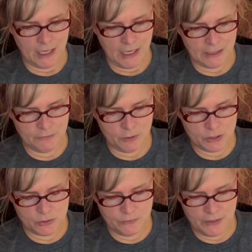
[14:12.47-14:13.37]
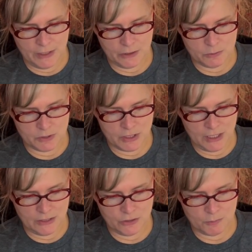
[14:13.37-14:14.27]
I love watching your videos with
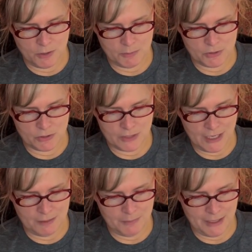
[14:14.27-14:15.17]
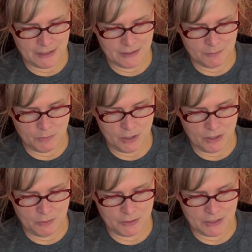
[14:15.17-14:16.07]
Jess, your mom and your dad, Madison and
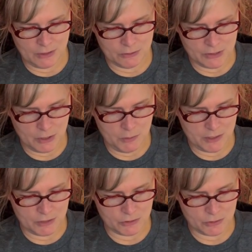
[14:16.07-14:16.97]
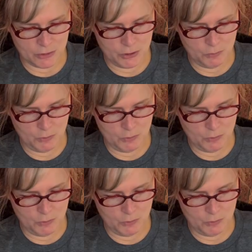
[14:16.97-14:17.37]
Marlow, and Daryl and Zoe. They're so cute.